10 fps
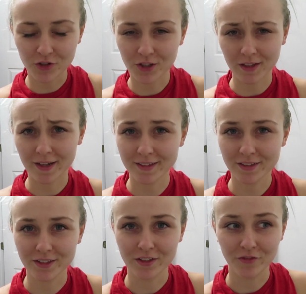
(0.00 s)
turn the light,
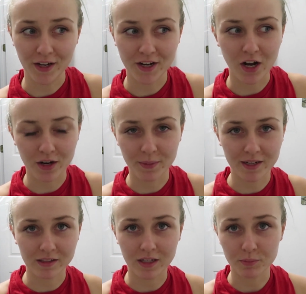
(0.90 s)
the fan
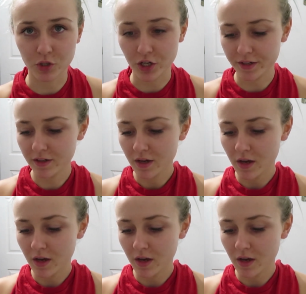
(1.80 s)
automatically comes on.